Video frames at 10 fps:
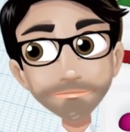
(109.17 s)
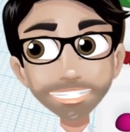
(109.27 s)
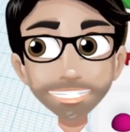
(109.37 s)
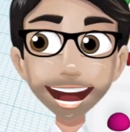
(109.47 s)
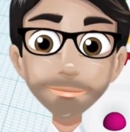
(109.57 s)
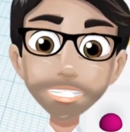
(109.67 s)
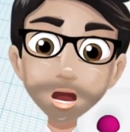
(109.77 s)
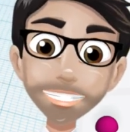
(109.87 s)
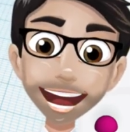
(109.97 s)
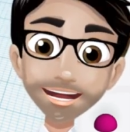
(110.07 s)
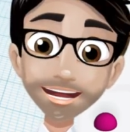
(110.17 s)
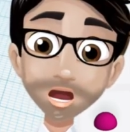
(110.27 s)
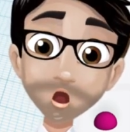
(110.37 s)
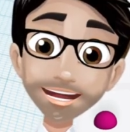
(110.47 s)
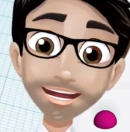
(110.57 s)
going to change this to 90
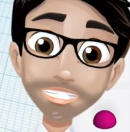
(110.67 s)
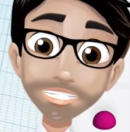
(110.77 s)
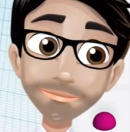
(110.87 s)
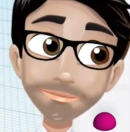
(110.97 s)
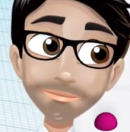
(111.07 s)
degrees.